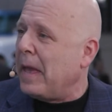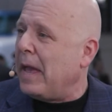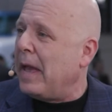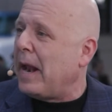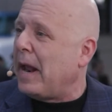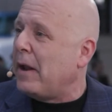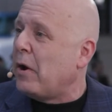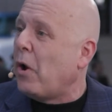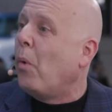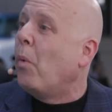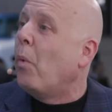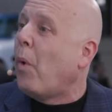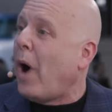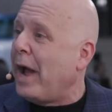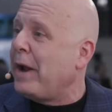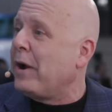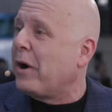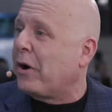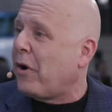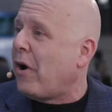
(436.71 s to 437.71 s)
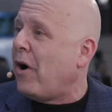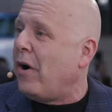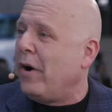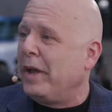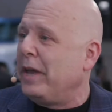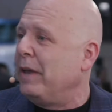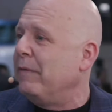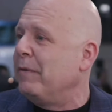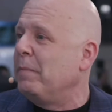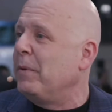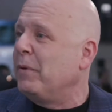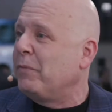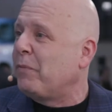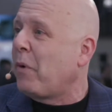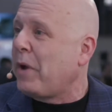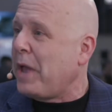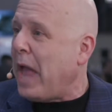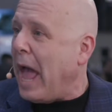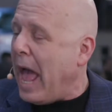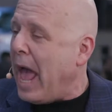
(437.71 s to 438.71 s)
and I know why you're calling even
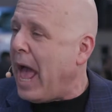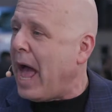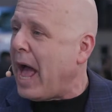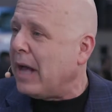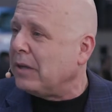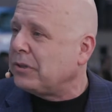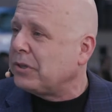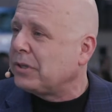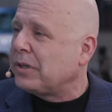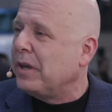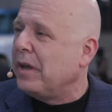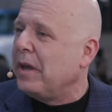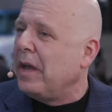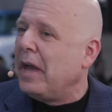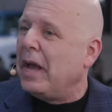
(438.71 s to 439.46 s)
before you ask,